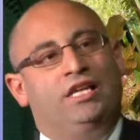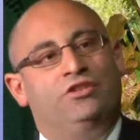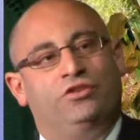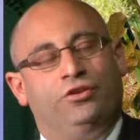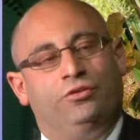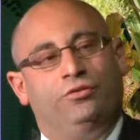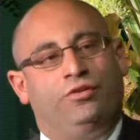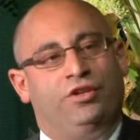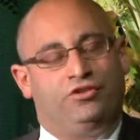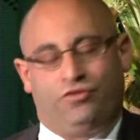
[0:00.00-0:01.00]
into
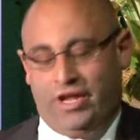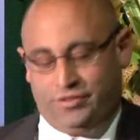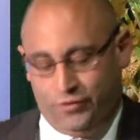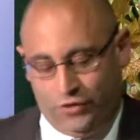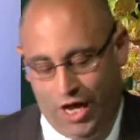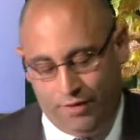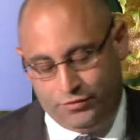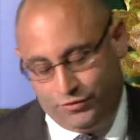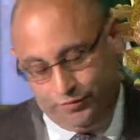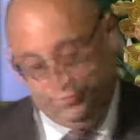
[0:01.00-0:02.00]
the transport
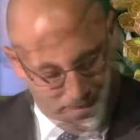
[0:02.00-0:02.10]
hubs.